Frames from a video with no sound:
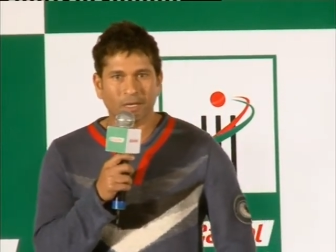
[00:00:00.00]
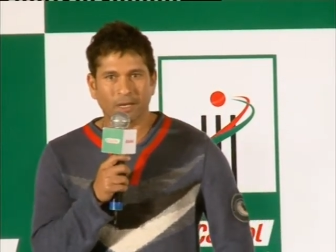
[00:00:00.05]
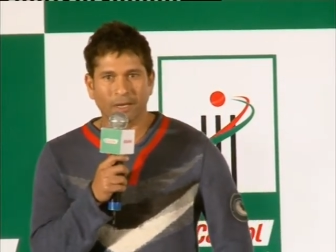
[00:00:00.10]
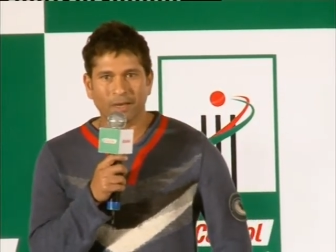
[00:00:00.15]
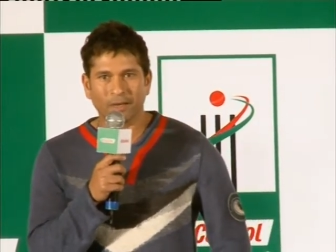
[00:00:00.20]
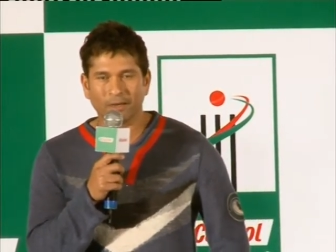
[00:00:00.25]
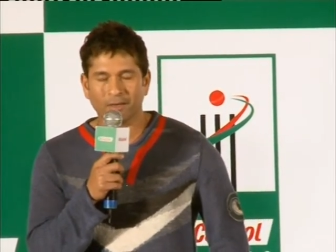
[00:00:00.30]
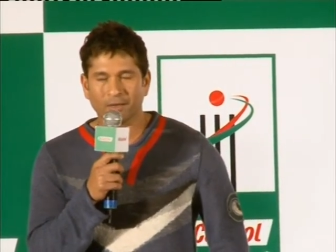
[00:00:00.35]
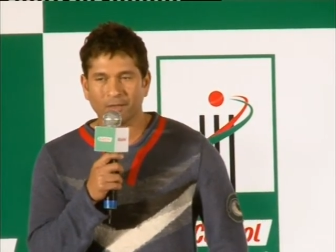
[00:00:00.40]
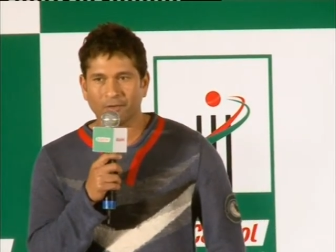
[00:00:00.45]

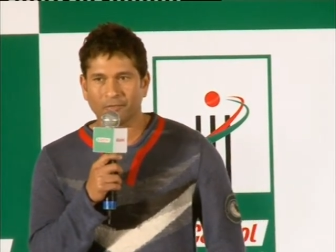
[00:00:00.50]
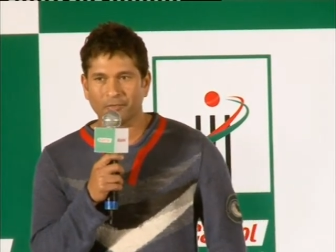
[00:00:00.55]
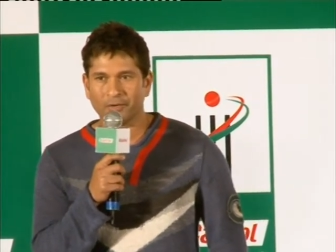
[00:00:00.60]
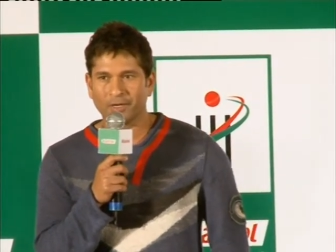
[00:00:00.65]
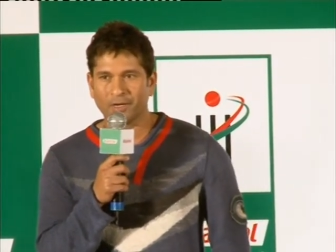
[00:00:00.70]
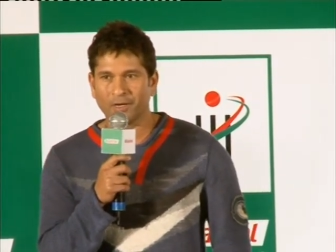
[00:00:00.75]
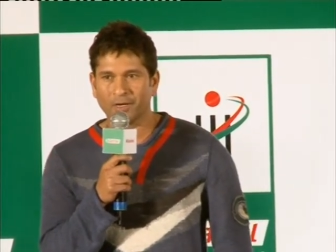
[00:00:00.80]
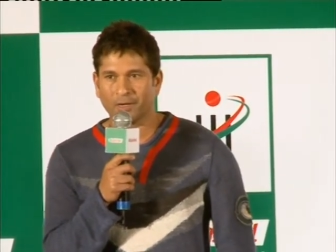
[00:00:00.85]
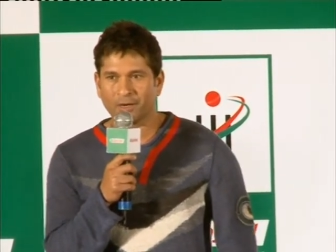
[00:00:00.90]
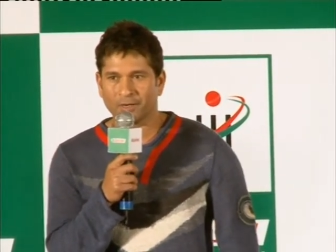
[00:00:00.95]
And uh,
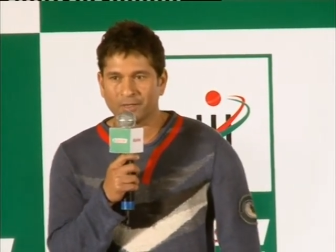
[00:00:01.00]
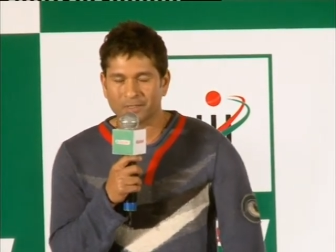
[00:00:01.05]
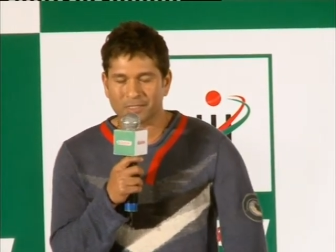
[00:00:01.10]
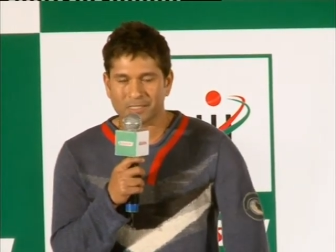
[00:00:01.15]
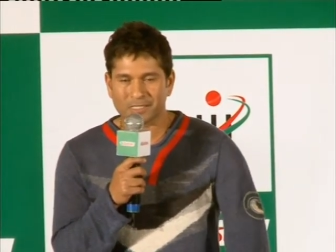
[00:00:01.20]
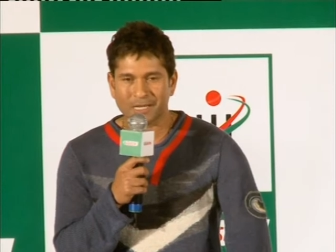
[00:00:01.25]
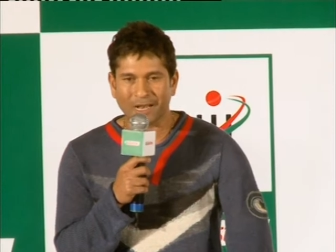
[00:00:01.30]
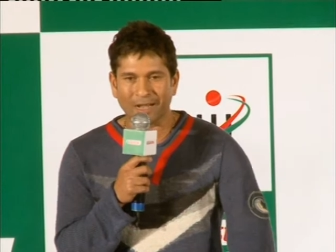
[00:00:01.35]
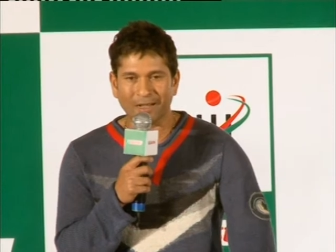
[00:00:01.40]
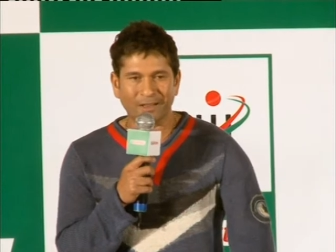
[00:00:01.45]
we are
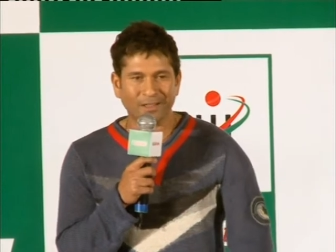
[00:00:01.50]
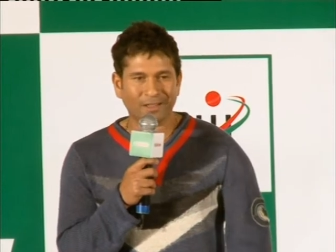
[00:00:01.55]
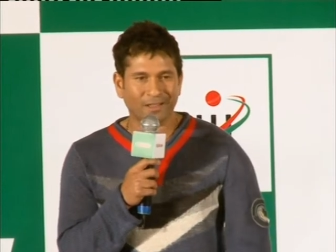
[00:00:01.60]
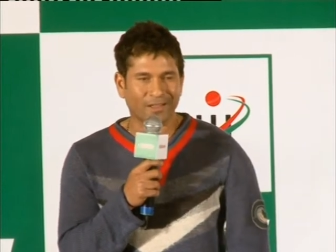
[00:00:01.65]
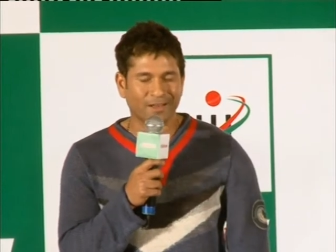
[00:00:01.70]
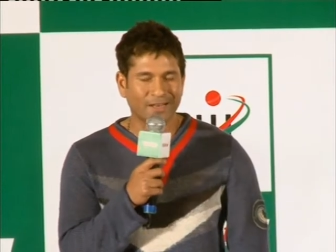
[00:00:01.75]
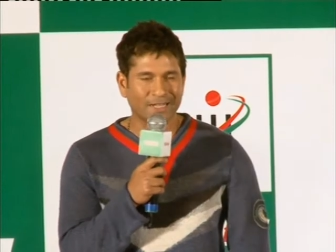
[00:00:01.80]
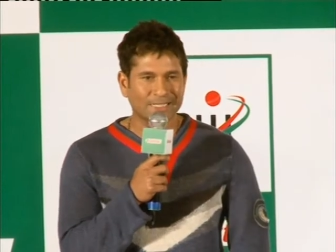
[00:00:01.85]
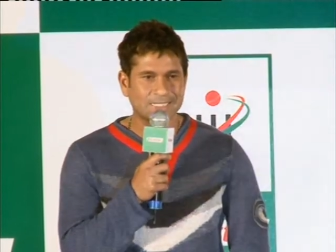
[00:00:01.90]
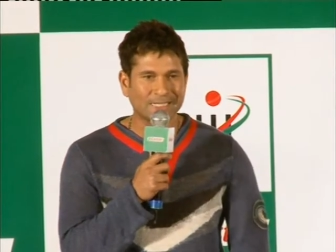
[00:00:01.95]
standing
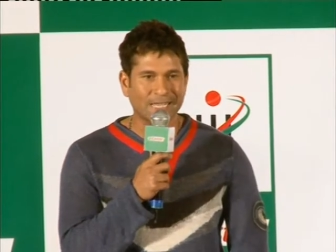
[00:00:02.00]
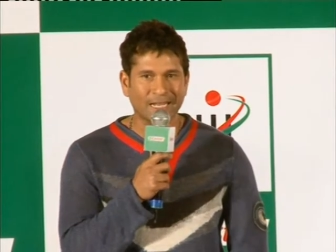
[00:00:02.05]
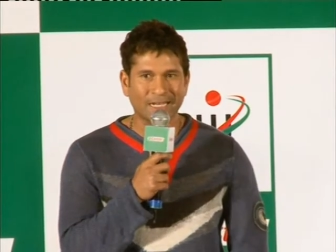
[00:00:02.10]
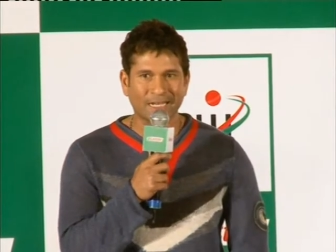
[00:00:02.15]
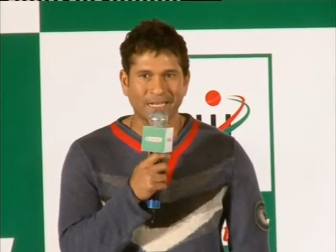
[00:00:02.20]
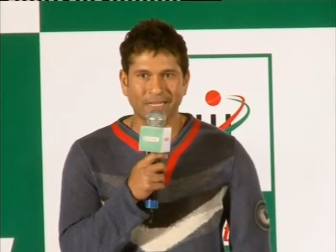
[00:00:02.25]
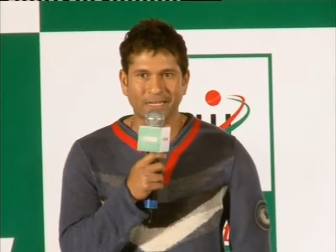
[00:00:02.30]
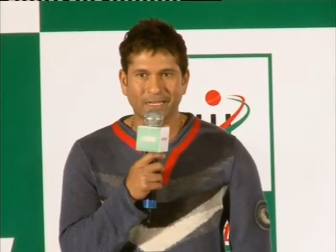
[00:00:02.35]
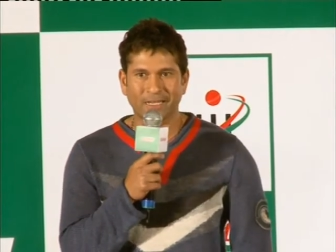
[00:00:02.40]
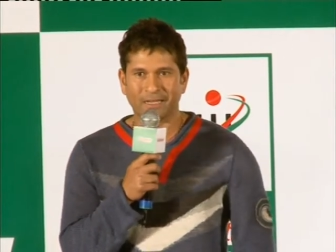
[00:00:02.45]
here
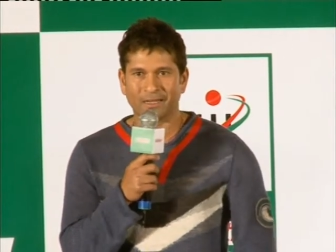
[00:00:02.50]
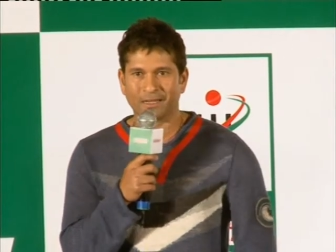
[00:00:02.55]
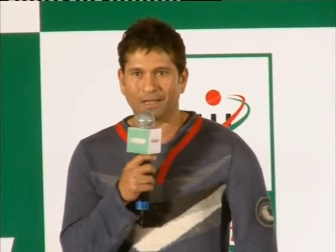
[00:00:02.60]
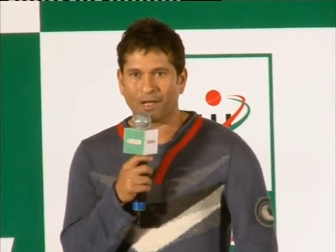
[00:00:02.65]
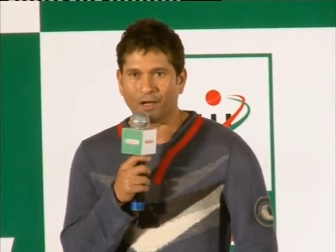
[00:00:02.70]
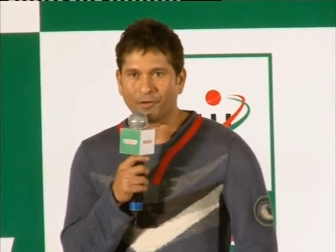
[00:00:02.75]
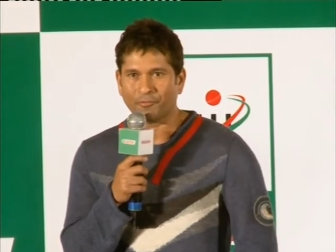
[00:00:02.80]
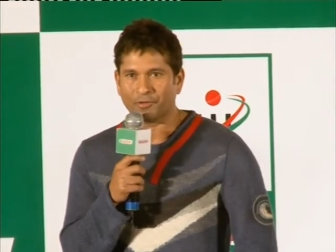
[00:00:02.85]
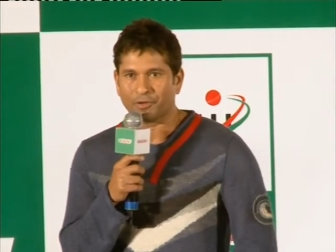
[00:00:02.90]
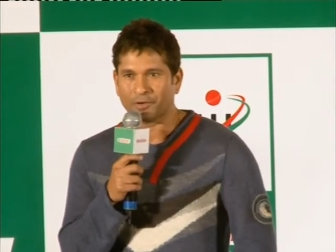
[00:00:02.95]
exactly
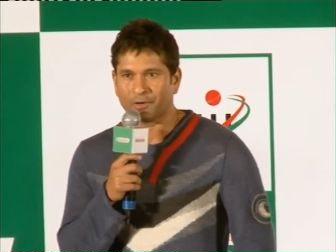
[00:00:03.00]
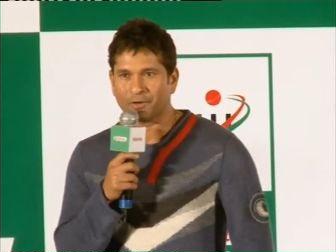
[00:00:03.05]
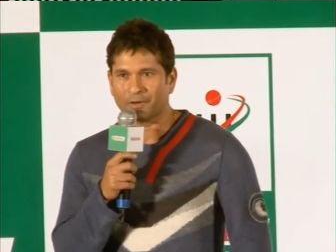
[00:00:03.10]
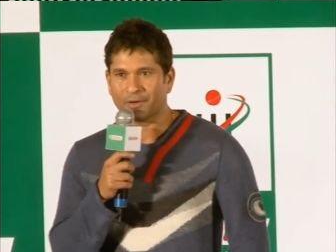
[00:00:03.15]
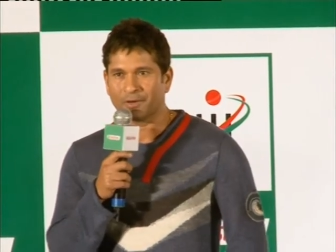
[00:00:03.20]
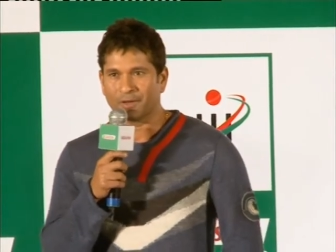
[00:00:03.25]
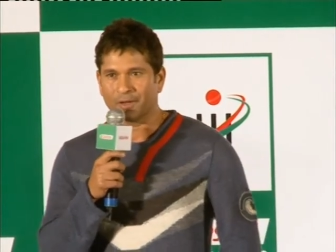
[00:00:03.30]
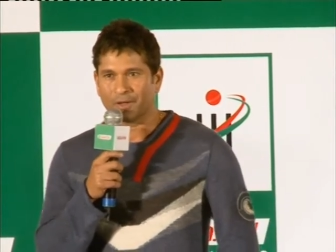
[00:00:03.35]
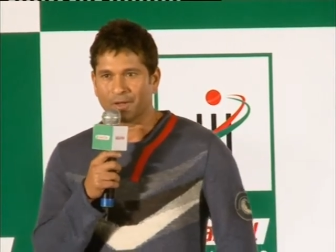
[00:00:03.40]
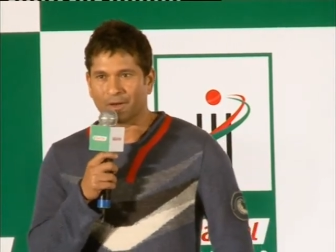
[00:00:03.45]
after
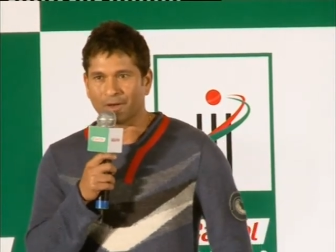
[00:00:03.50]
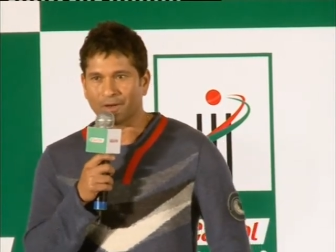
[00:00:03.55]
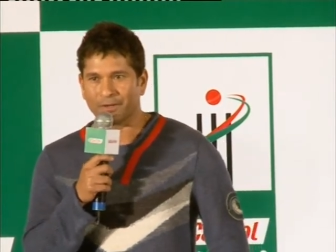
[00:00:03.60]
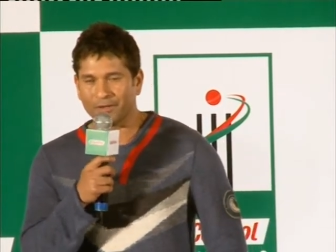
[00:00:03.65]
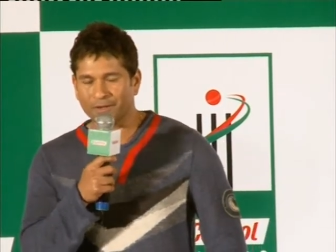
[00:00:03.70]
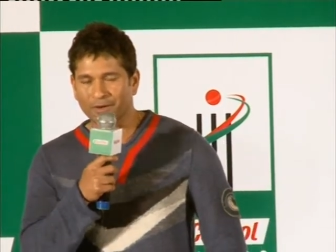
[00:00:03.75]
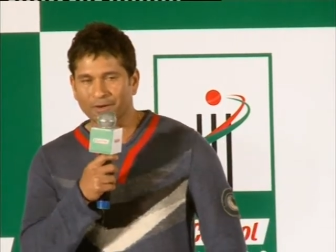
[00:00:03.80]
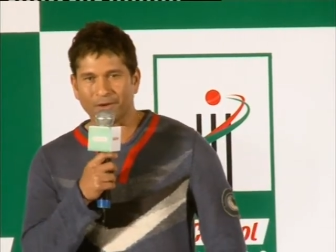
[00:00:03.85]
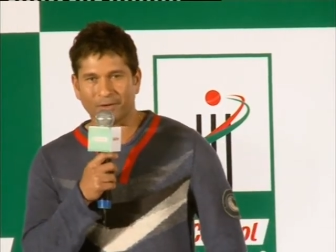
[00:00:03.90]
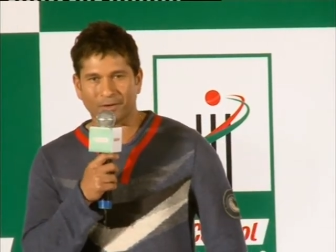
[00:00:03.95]
a
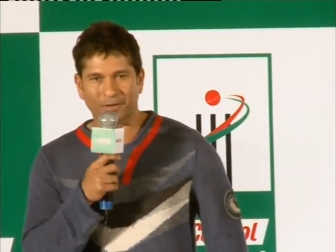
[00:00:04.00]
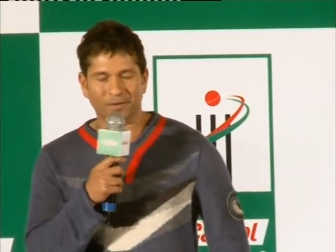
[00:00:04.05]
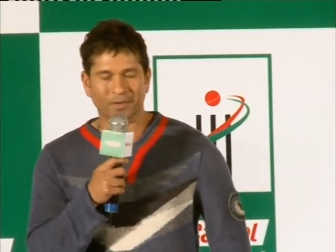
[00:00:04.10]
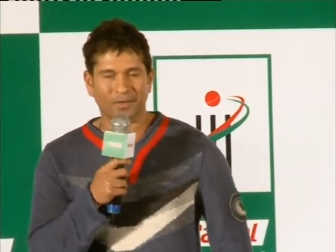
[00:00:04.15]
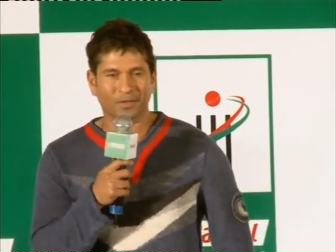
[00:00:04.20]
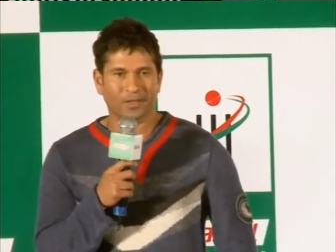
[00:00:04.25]
year